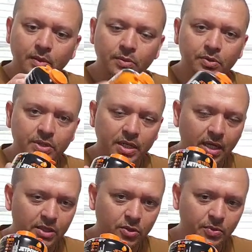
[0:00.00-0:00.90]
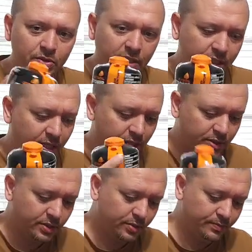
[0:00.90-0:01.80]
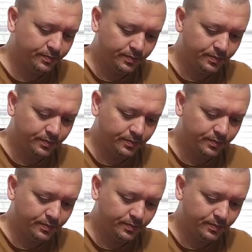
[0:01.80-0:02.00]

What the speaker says: butane, isobutane canister,